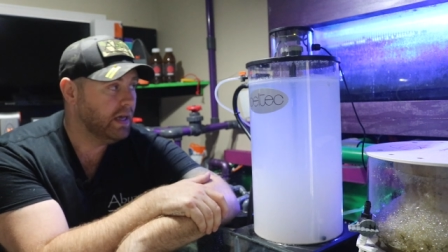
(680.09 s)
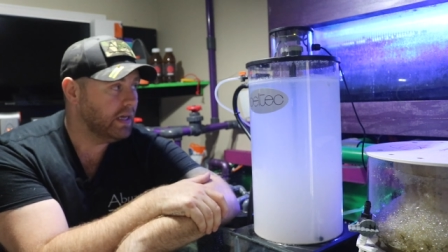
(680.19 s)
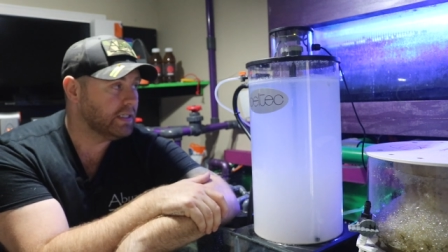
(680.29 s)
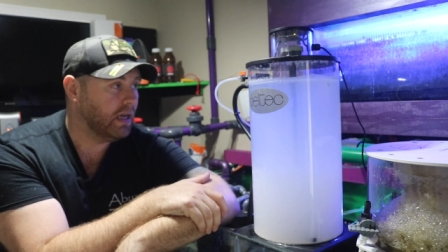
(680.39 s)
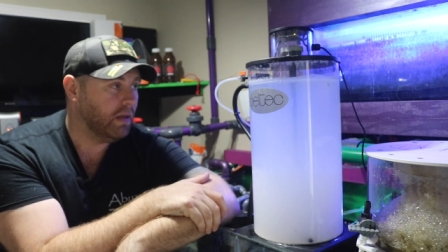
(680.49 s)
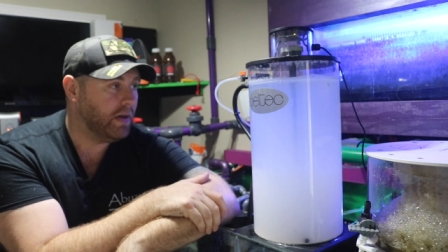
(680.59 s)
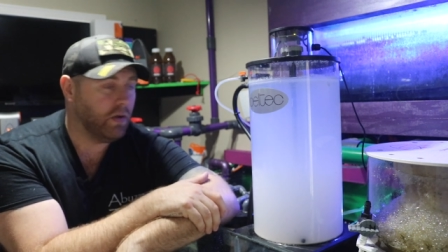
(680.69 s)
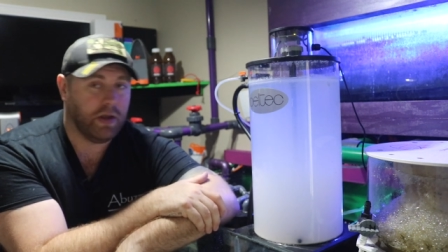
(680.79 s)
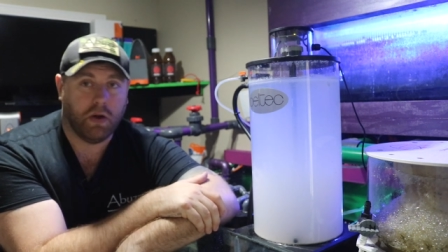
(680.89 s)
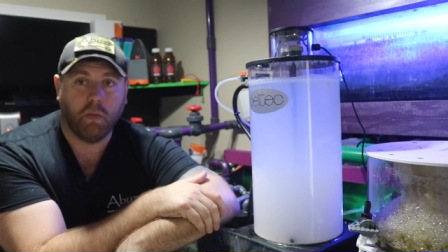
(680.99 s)
It's all
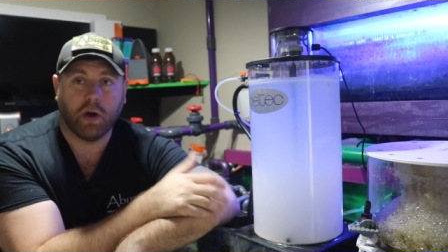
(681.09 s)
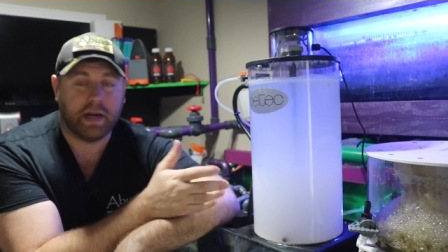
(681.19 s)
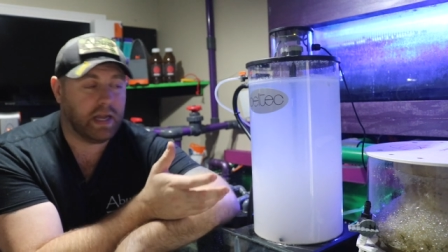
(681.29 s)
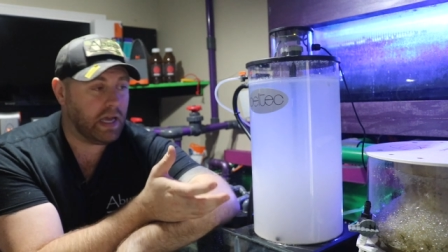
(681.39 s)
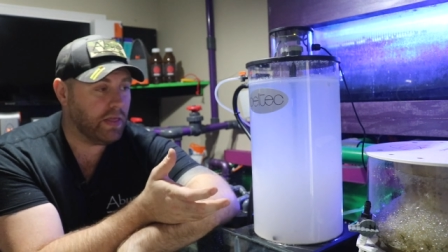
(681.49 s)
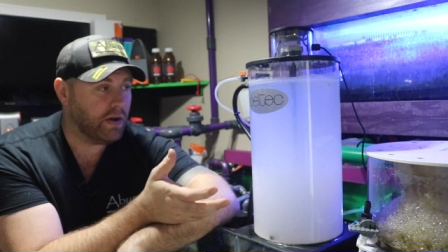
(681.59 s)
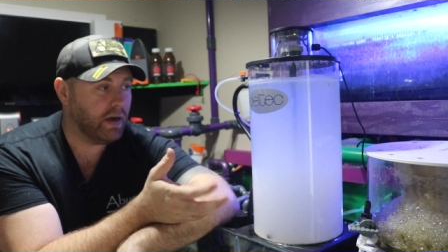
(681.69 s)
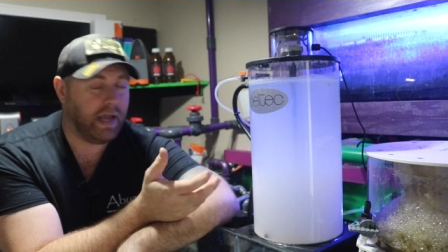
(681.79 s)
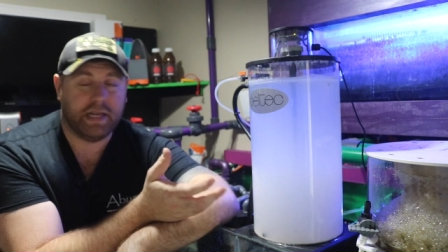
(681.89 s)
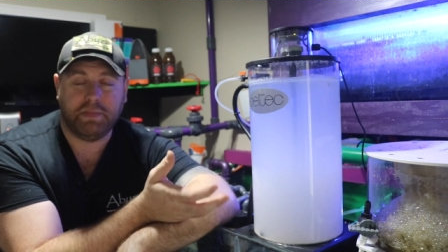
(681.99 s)
about you know working
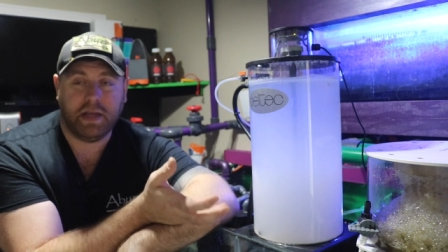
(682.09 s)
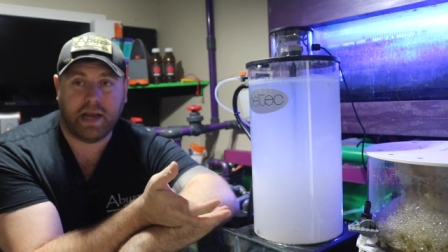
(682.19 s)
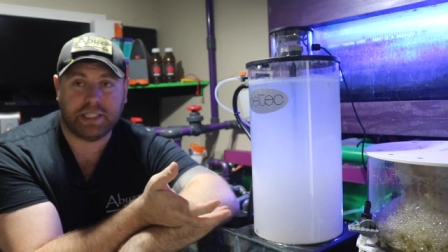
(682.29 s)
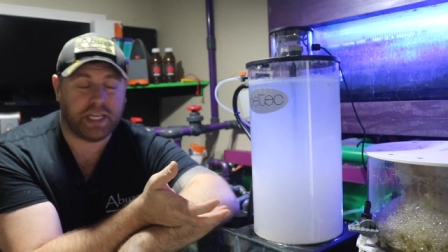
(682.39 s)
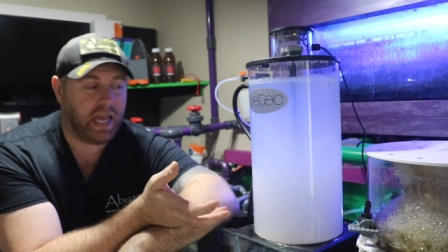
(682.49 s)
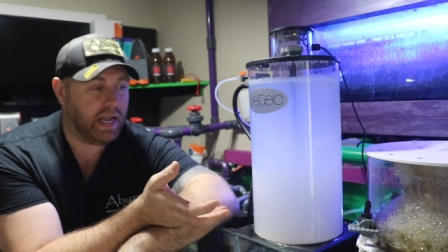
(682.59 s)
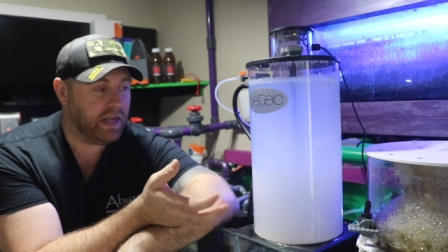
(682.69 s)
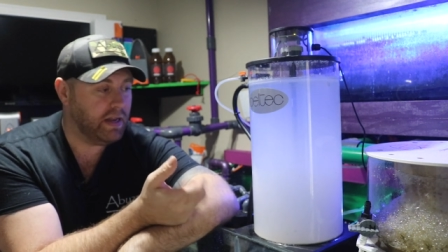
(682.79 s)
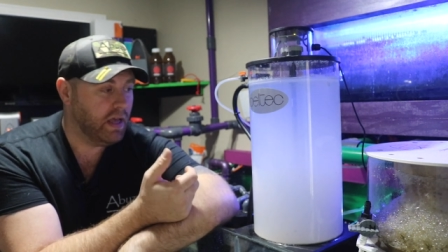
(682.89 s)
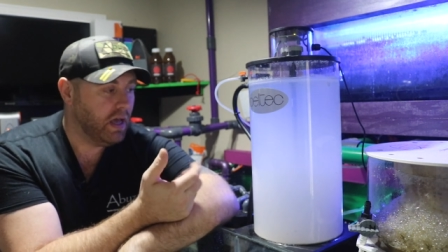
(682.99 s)
together and being
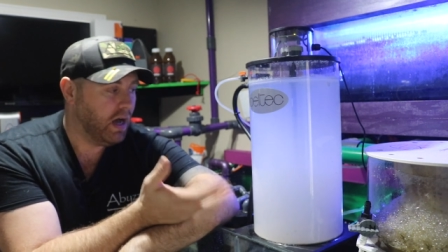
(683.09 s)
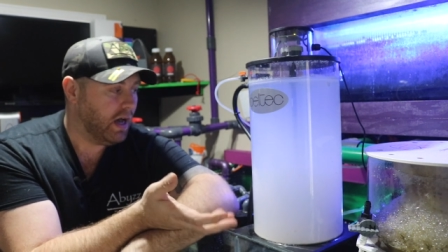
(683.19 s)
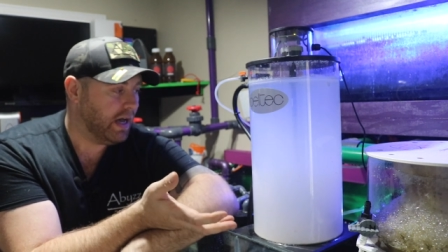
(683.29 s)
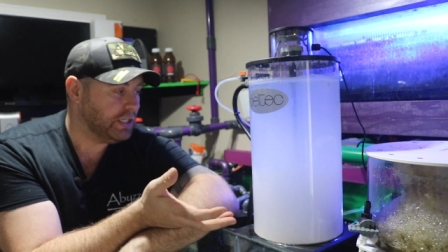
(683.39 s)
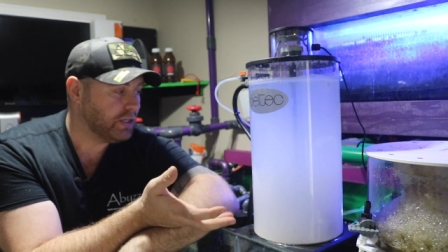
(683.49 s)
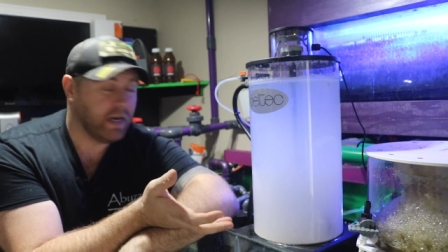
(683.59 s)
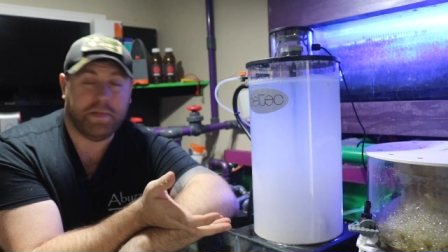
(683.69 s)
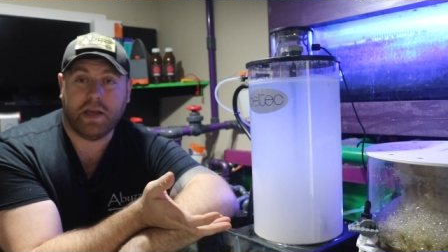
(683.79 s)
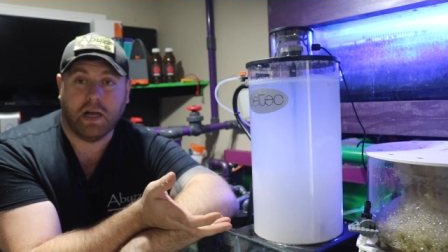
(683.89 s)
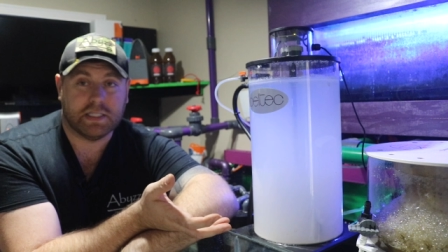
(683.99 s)
educated on trying to
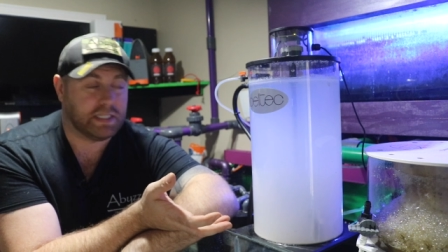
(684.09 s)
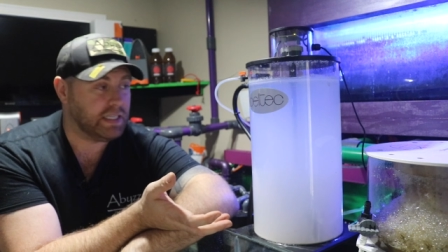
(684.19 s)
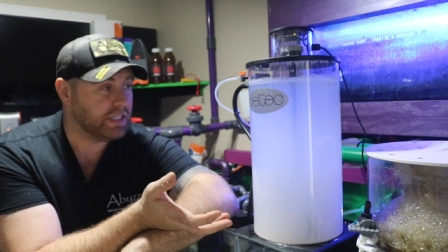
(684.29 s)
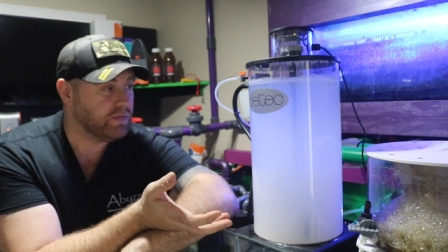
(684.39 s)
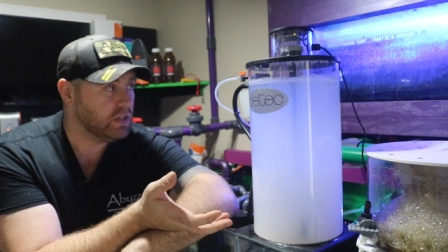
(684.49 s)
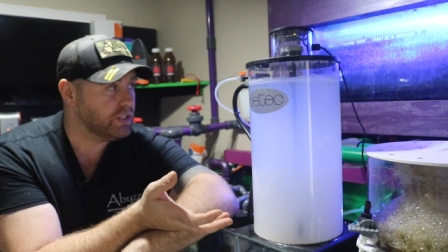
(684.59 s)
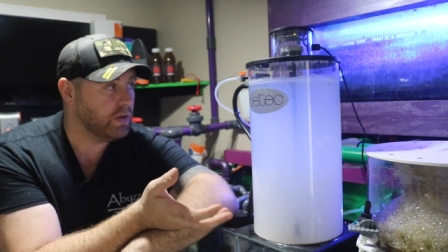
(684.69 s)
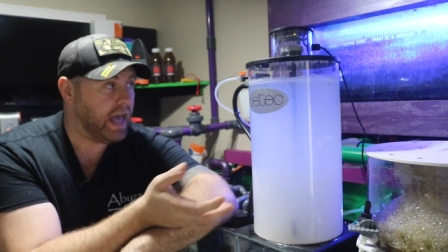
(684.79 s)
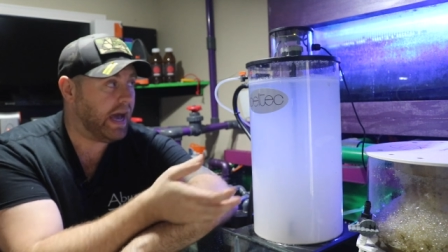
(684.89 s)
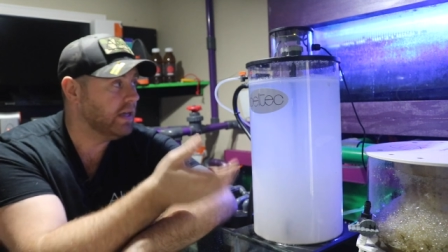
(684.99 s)
be all successful.
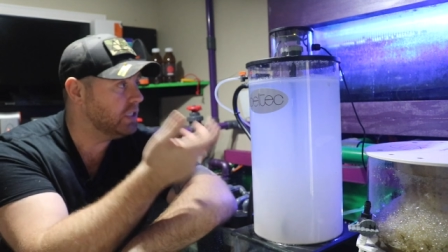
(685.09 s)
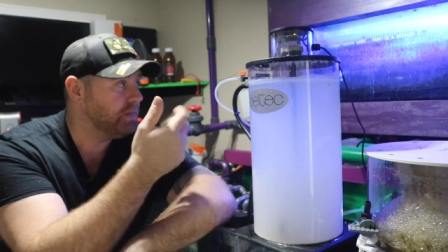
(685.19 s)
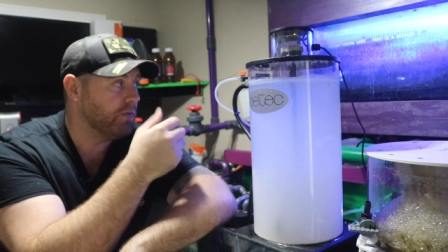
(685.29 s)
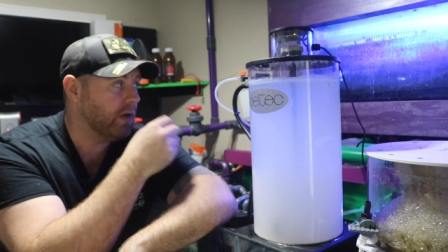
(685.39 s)
So yeah, it's been